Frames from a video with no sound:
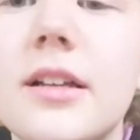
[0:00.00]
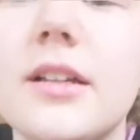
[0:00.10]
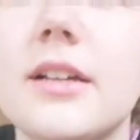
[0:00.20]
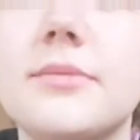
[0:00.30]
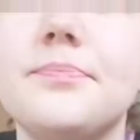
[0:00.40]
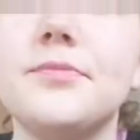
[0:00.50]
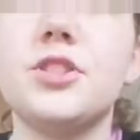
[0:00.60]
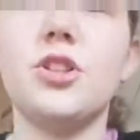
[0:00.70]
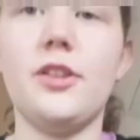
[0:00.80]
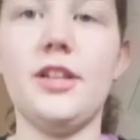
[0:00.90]
like
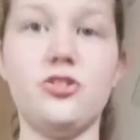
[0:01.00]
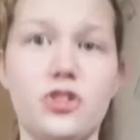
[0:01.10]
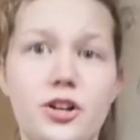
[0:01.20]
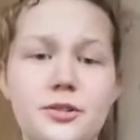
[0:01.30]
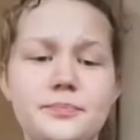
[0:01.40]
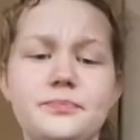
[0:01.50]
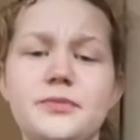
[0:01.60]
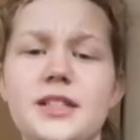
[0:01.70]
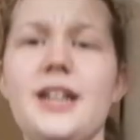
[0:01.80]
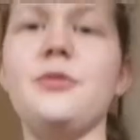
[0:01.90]
start the intro,
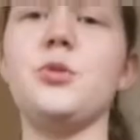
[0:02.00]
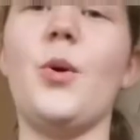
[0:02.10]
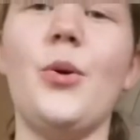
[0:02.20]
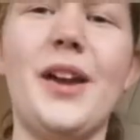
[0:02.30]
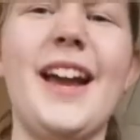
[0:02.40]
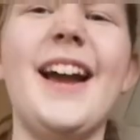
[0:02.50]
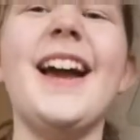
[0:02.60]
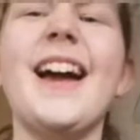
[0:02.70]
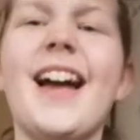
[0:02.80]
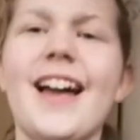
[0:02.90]
and it was
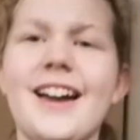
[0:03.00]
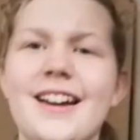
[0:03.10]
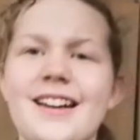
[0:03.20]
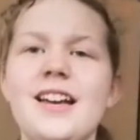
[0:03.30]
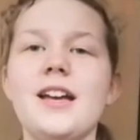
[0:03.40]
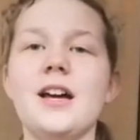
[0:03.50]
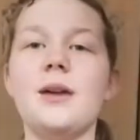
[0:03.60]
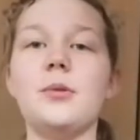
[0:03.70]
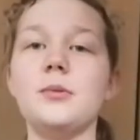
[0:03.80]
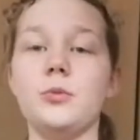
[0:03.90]
wonky.
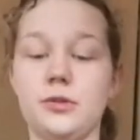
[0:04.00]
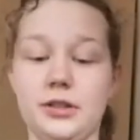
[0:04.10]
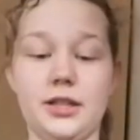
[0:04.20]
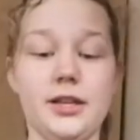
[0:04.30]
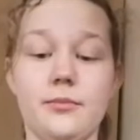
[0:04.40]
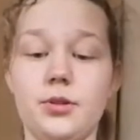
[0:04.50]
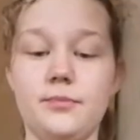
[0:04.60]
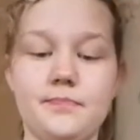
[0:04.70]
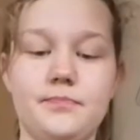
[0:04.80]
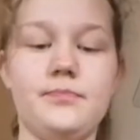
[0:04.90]
I'm probably wonky again, but
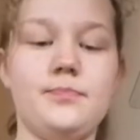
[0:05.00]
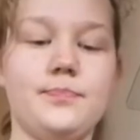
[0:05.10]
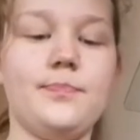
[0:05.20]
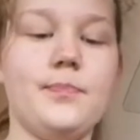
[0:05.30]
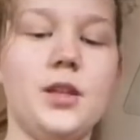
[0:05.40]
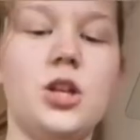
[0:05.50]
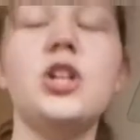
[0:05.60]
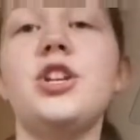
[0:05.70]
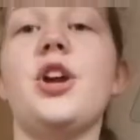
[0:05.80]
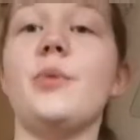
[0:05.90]

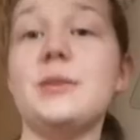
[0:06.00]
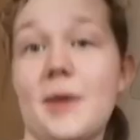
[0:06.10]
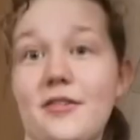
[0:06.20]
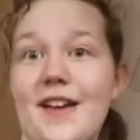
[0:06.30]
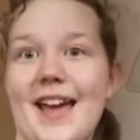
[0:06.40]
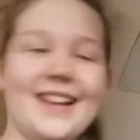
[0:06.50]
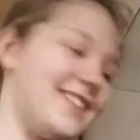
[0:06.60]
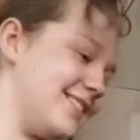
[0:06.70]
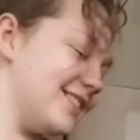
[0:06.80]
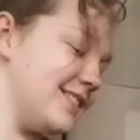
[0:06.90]
no one's
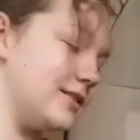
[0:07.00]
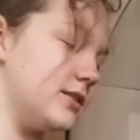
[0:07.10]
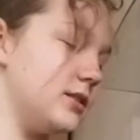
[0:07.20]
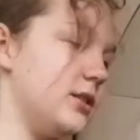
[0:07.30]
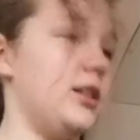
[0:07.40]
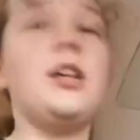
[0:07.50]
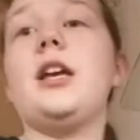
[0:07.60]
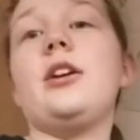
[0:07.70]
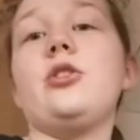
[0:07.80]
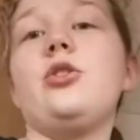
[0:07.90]
perfect,
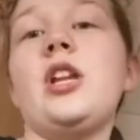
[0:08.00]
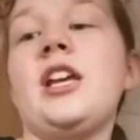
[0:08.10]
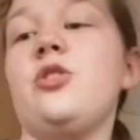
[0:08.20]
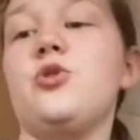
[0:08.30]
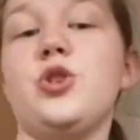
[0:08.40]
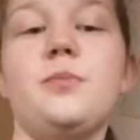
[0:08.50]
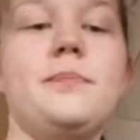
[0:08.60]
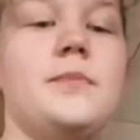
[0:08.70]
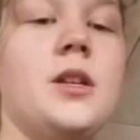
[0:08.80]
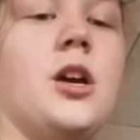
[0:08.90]
including you.
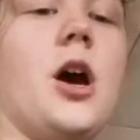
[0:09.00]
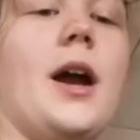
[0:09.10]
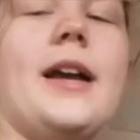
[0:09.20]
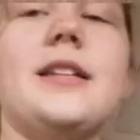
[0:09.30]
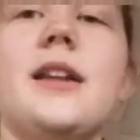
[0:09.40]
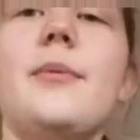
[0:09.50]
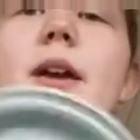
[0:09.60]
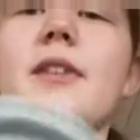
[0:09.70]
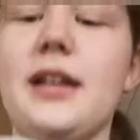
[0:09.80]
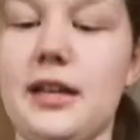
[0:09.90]
Okay, so now we
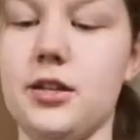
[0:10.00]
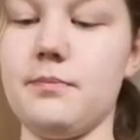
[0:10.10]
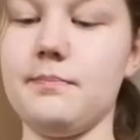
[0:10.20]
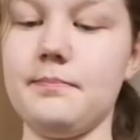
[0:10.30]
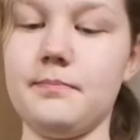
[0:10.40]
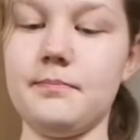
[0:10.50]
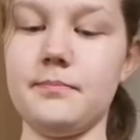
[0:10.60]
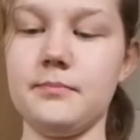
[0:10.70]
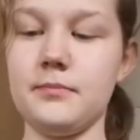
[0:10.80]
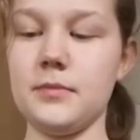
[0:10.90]
have a lid,
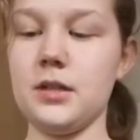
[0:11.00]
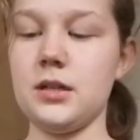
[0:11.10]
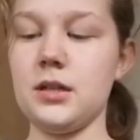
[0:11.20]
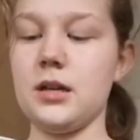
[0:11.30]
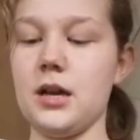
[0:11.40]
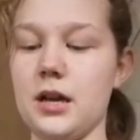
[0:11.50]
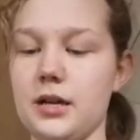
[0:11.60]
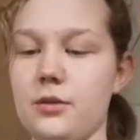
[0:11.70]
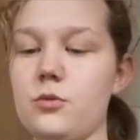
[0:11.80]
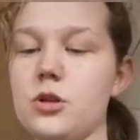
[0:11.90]
and
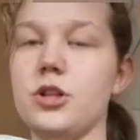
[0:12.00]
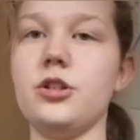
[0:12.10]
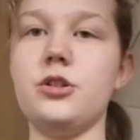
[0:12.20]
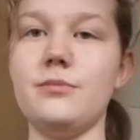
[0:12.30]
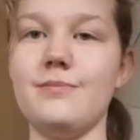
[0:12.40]
I would